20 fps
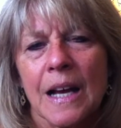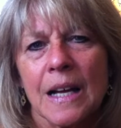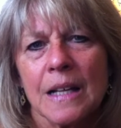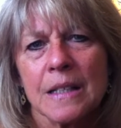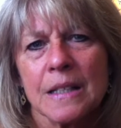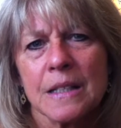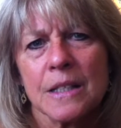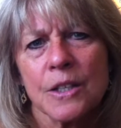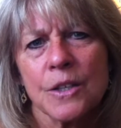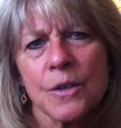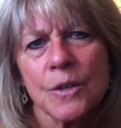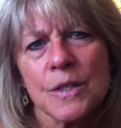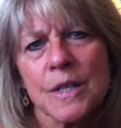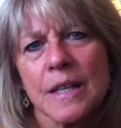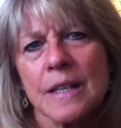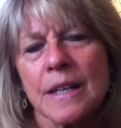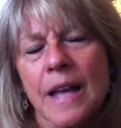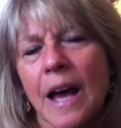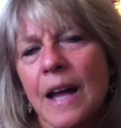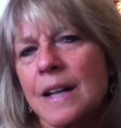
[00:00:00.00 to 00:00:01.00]
and
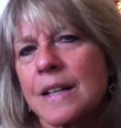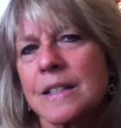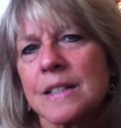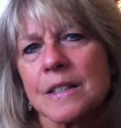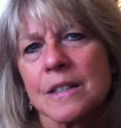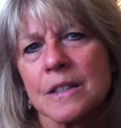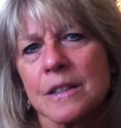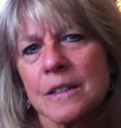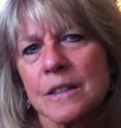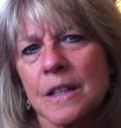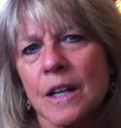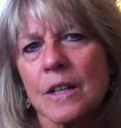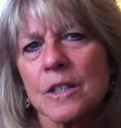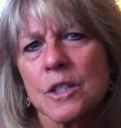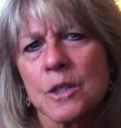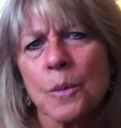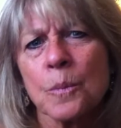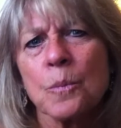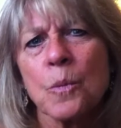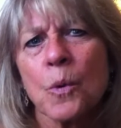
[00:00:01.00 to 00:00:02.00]
using that as
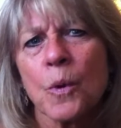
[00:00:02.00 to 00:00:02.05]
some